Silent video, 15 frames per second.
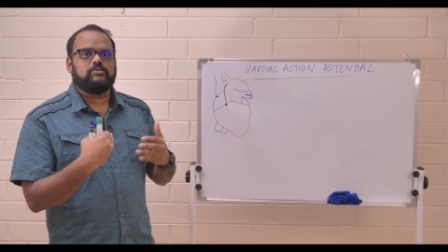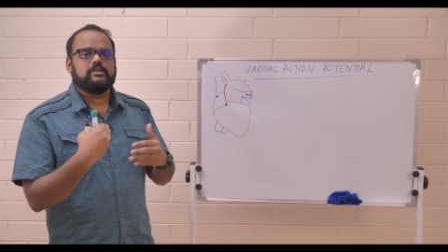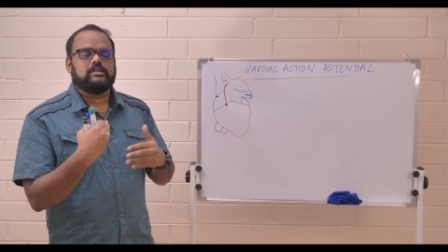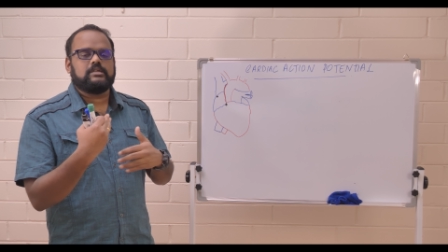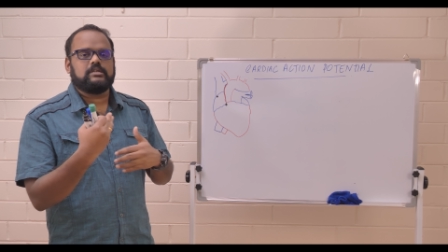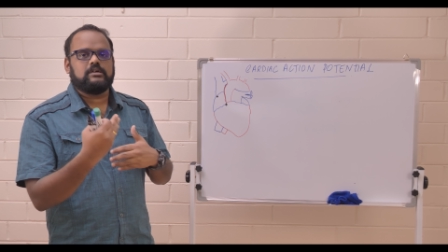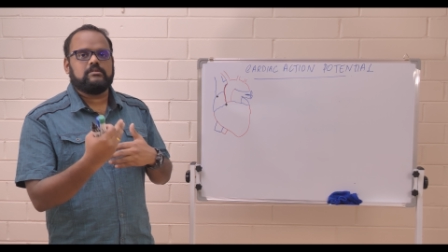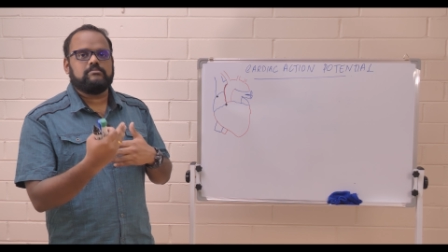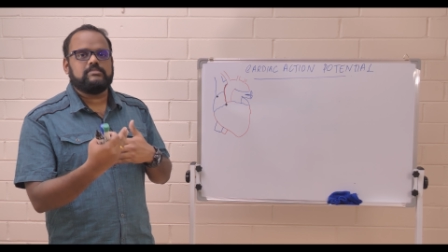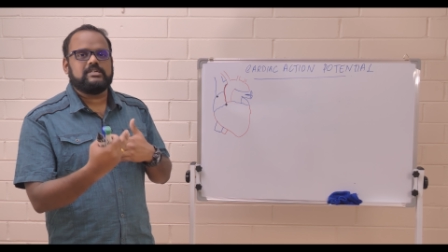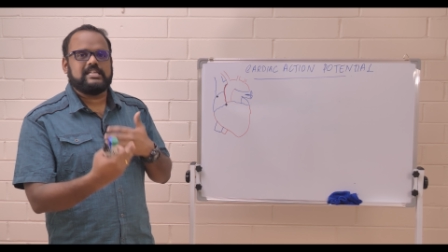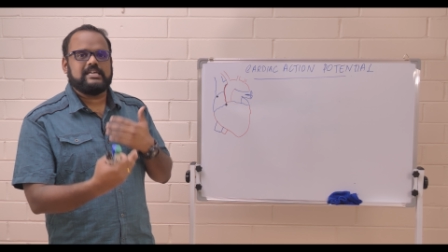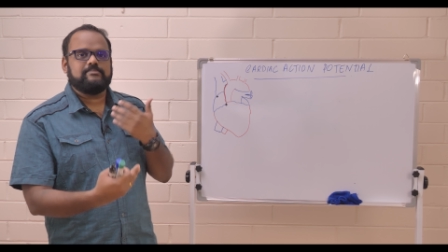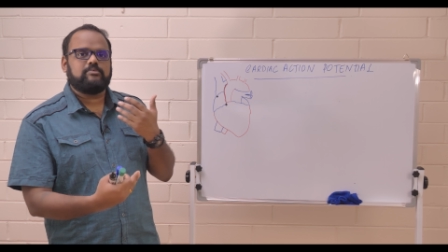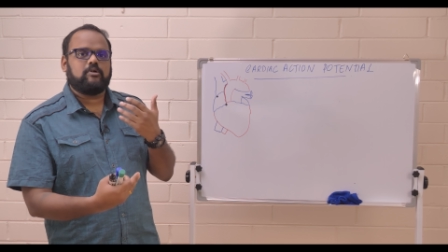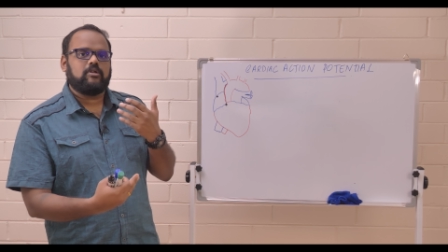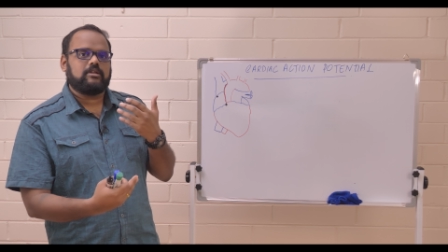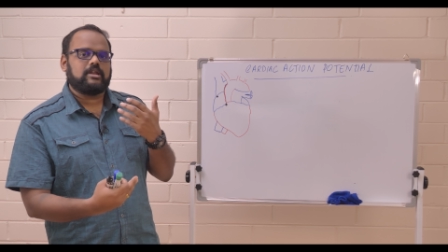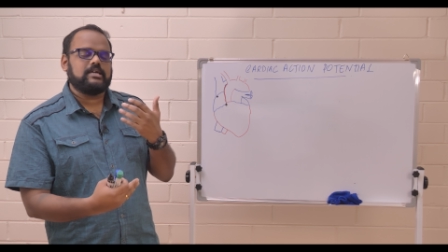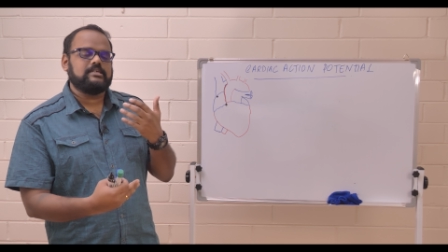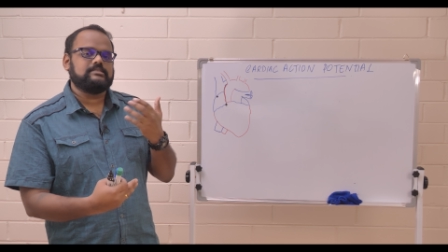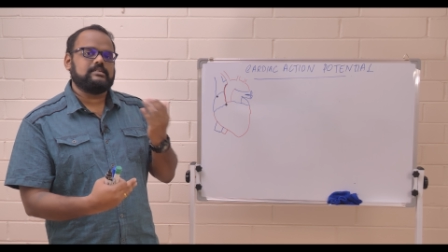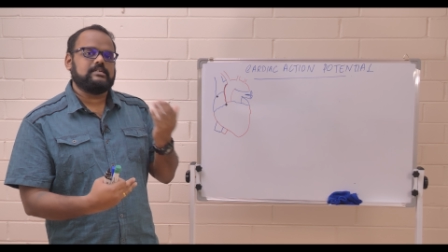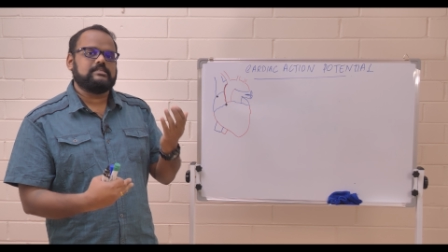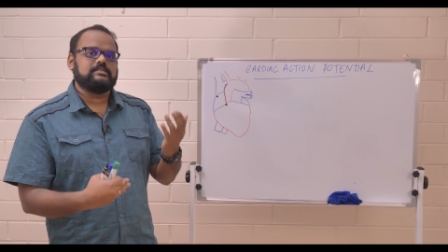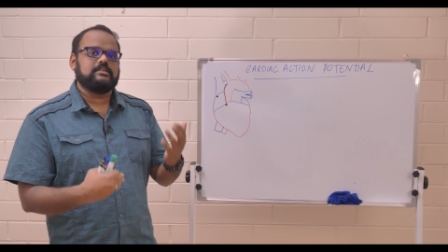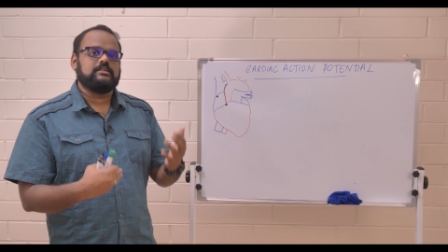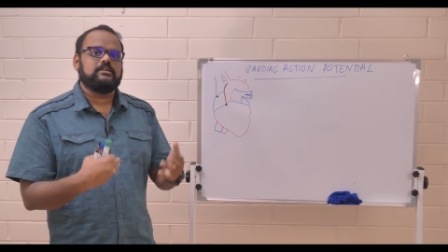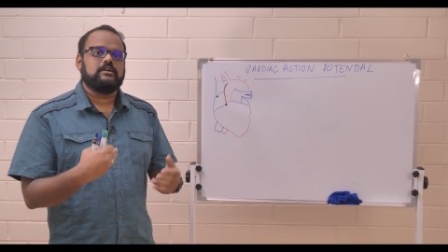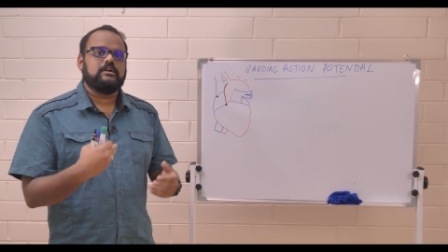the term
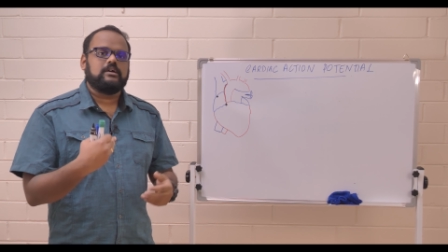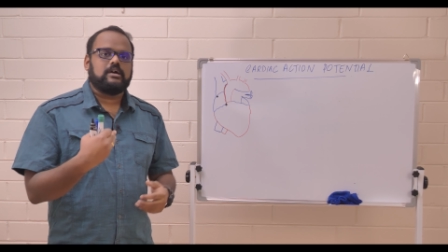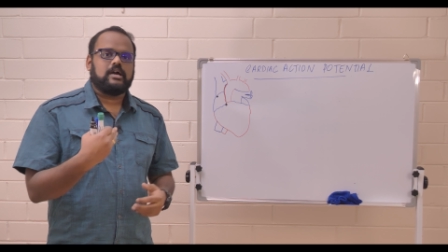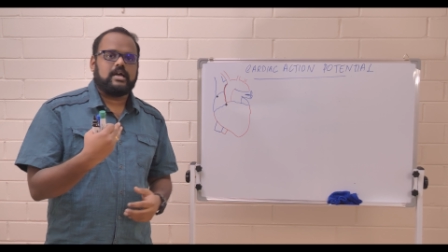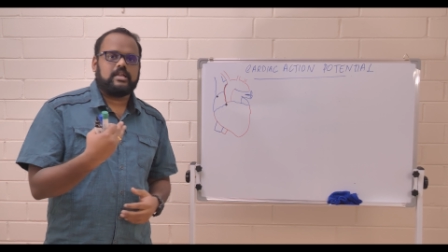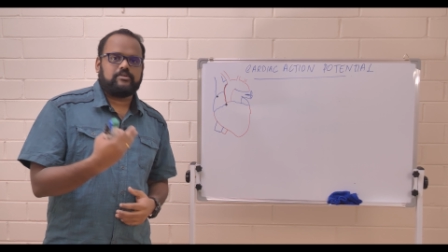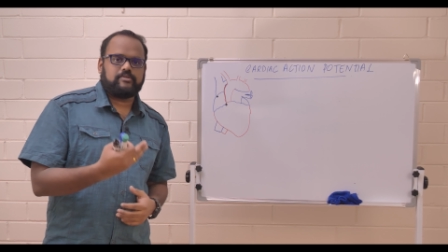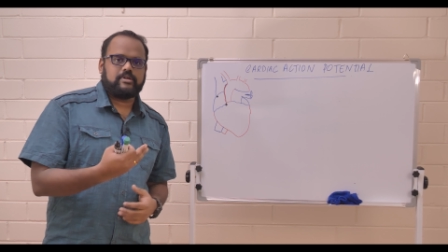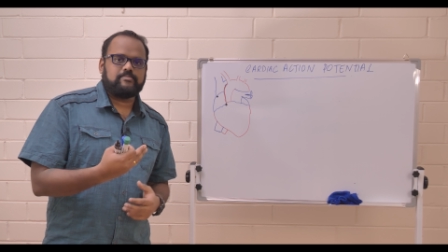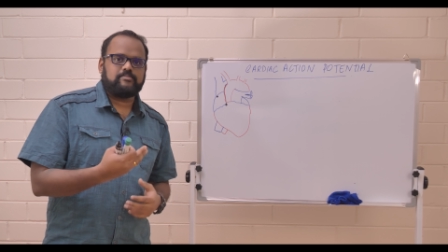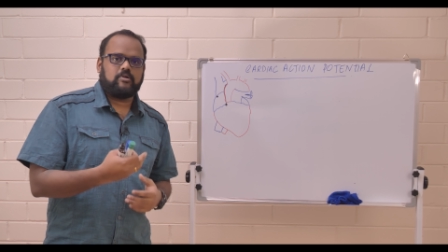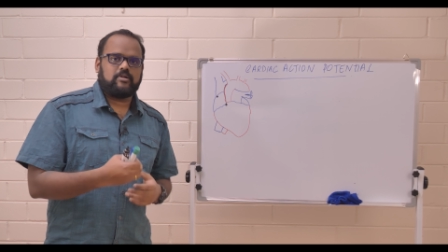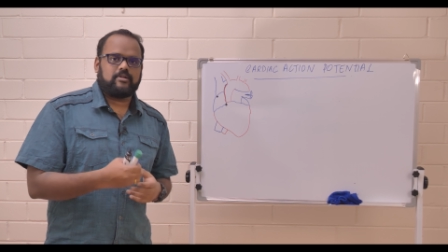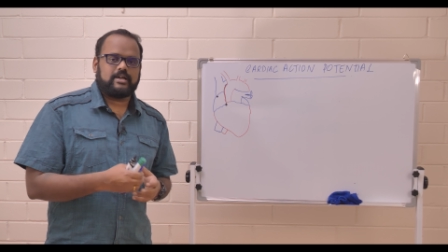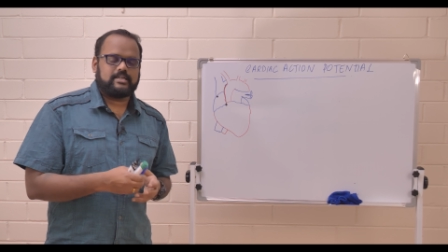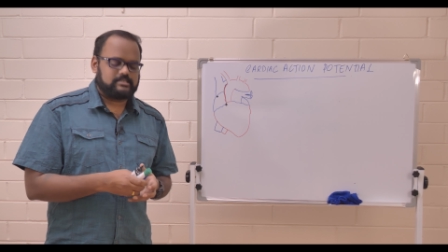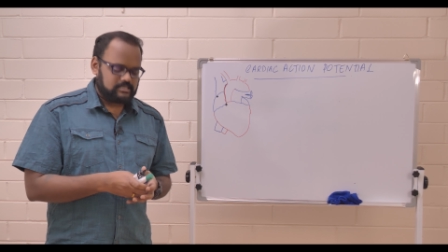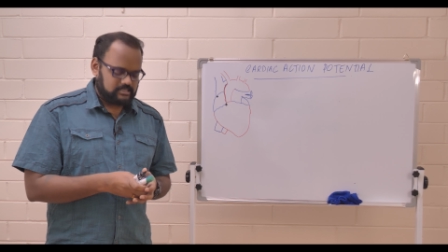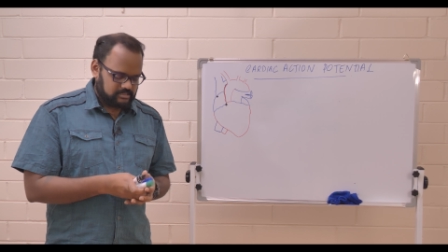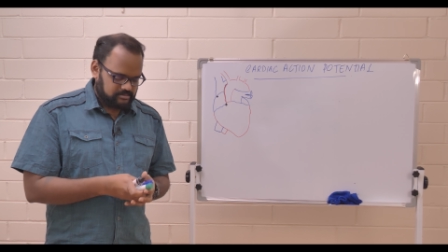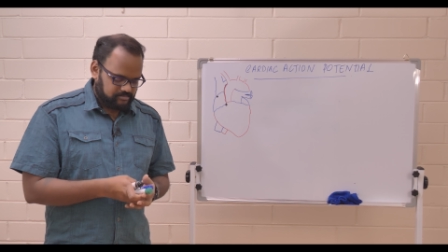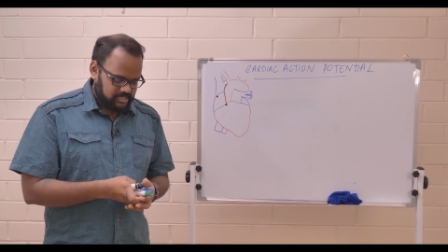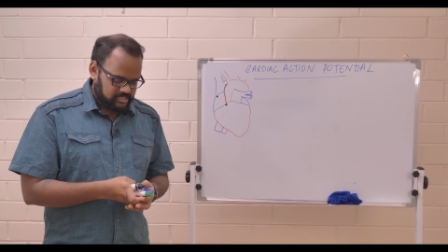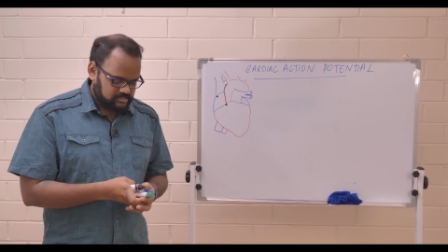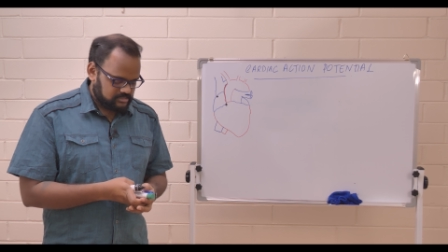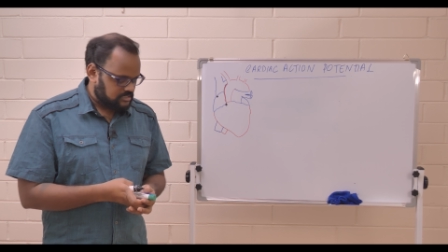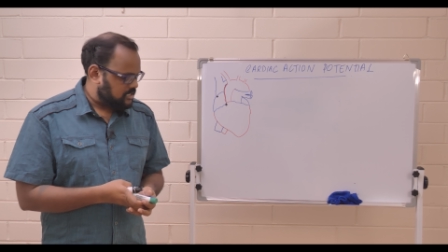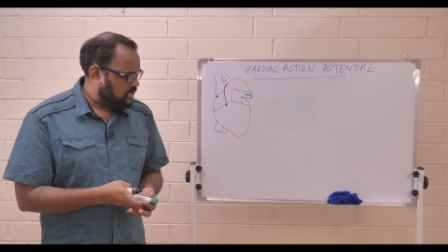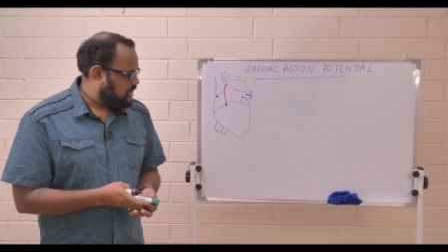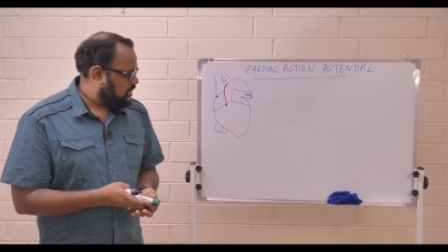depolarization and repolarization
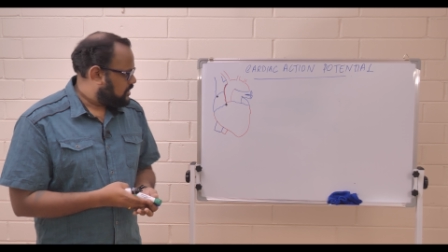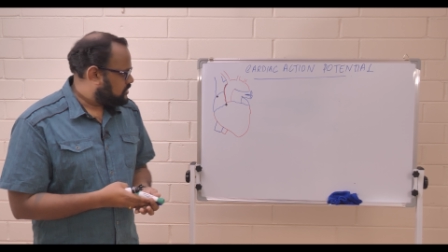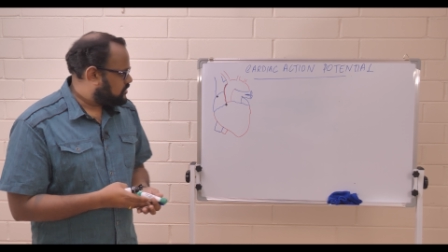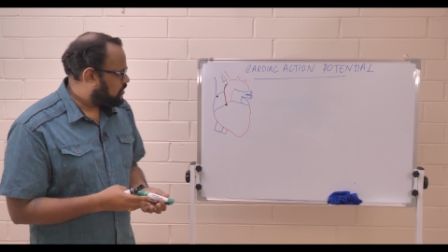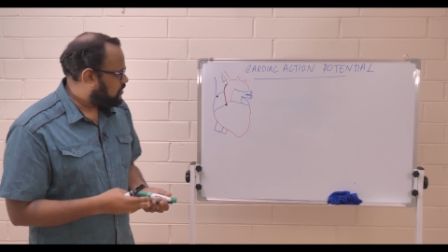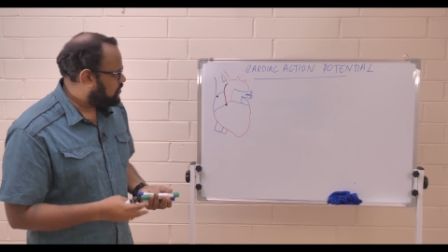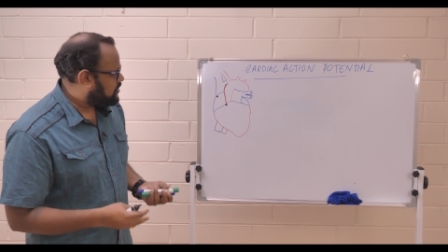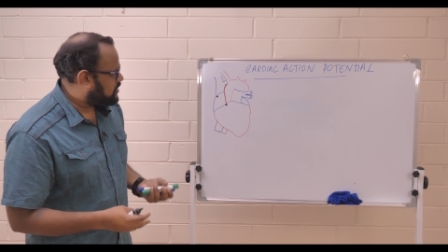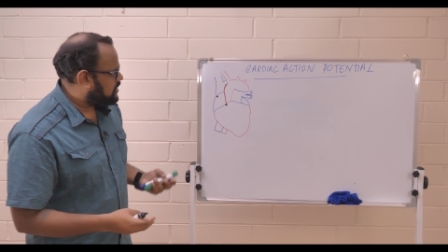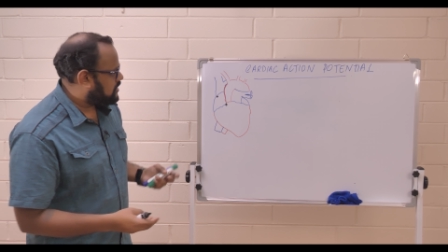means. So